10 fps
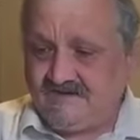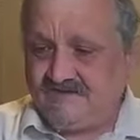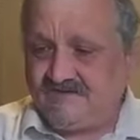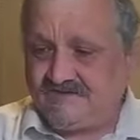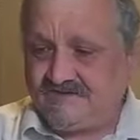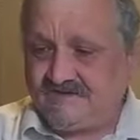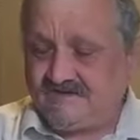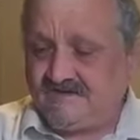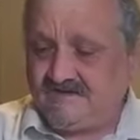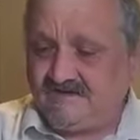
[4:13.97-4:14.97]

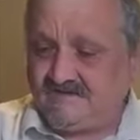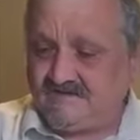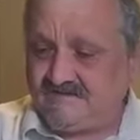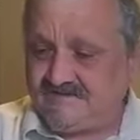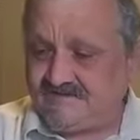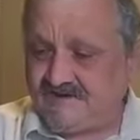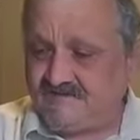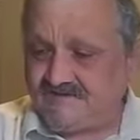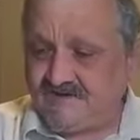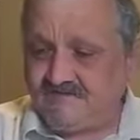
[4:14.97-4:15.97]
using the
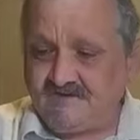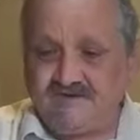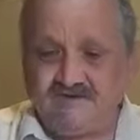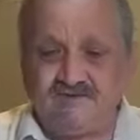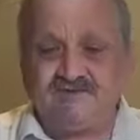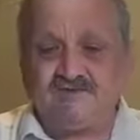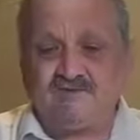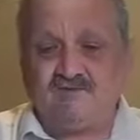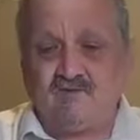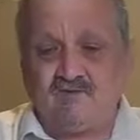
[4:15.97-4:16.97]
same stuff I use
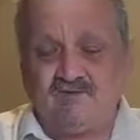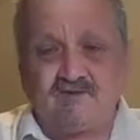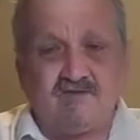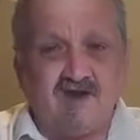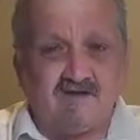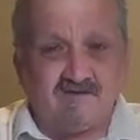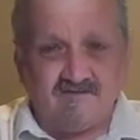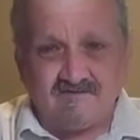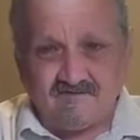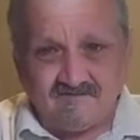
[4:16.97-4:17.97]
for the
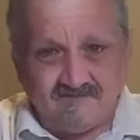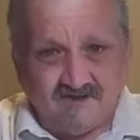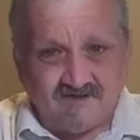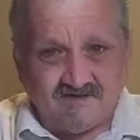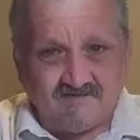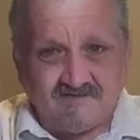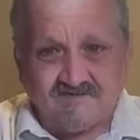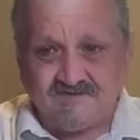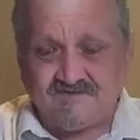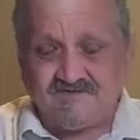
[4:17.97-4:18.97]
ground flocking,
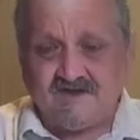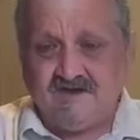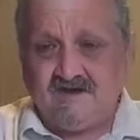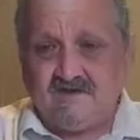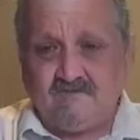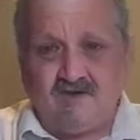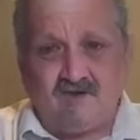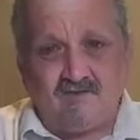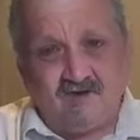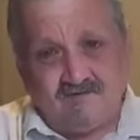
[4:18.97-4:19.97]
which is
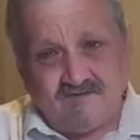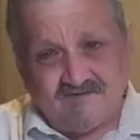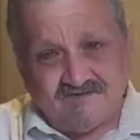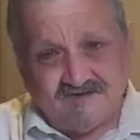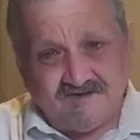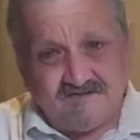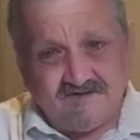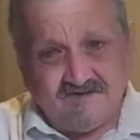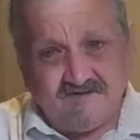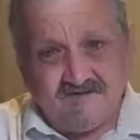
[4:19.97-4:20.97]
model railroad
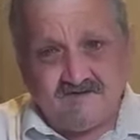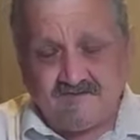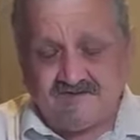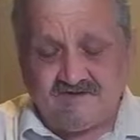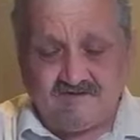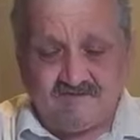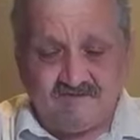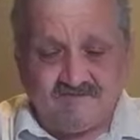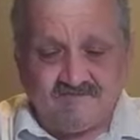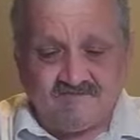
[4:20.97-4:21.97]
scenery material,